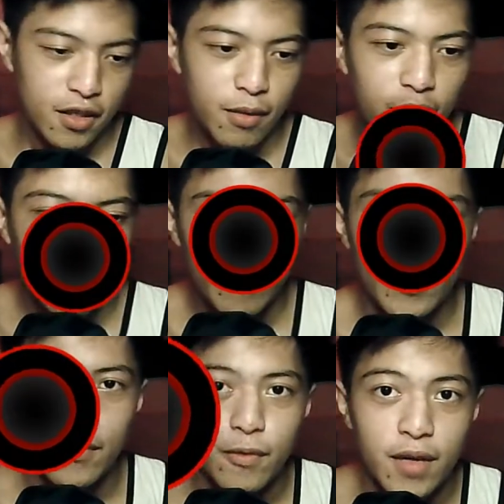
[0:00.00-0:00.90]
Coming up
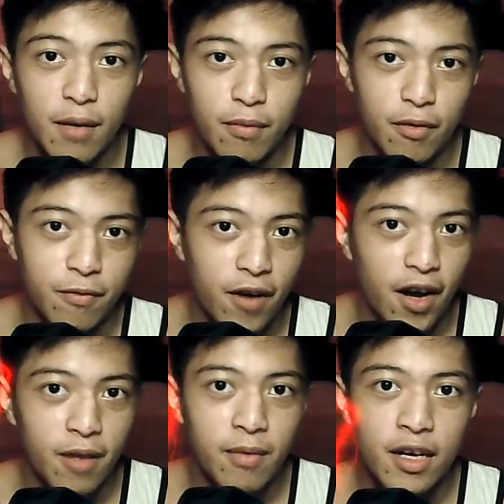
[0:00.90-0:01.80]
in number
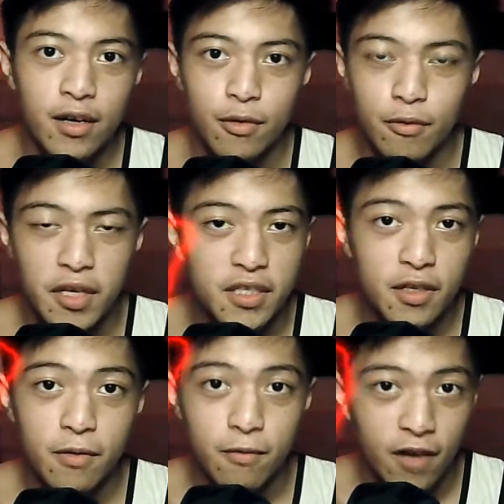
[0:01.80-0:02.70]
5,
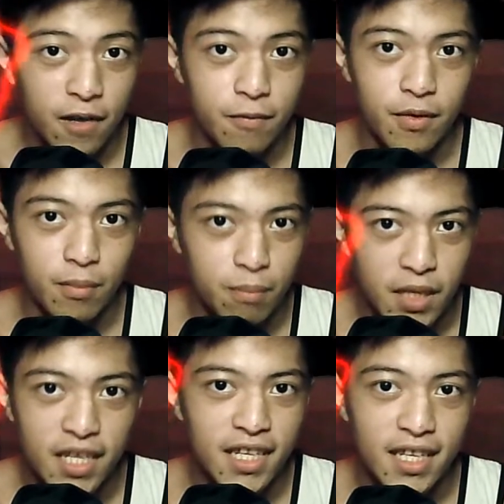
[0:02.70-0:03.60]
Razer Viper
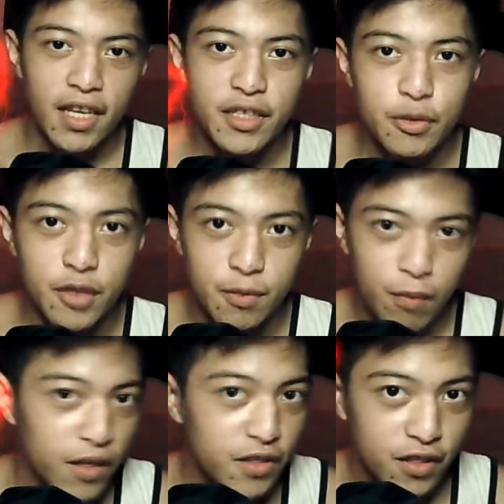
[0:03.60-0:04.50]
Mini. It's
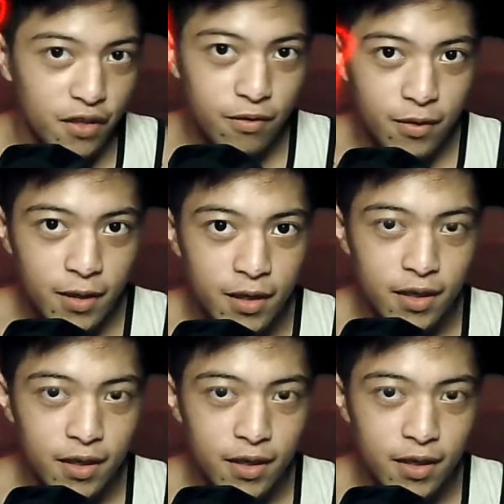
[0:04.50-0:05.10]
responsive